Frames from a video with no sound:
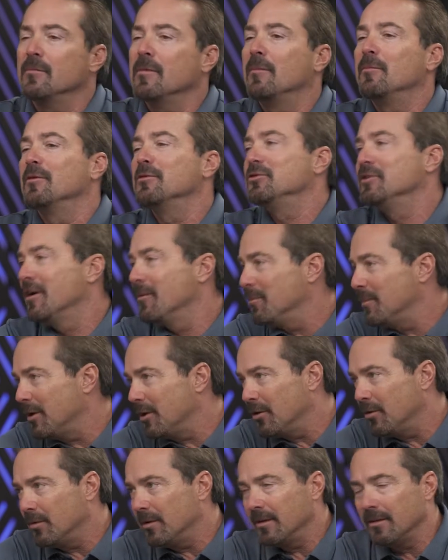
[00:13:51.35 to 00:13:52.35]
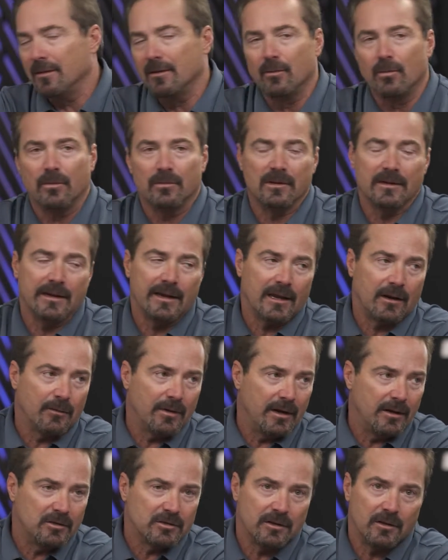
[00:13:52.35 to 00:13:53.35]
mumbo jumbo and the
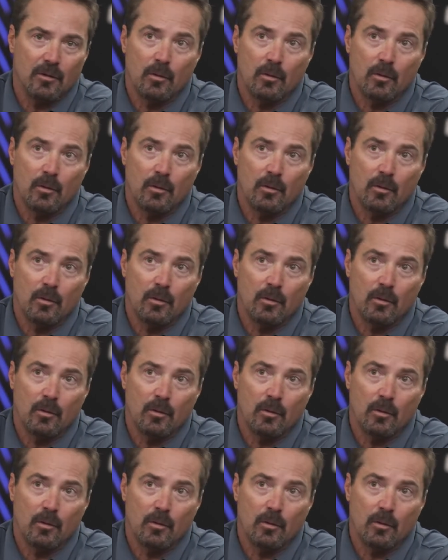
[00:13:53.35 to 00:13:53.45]
language and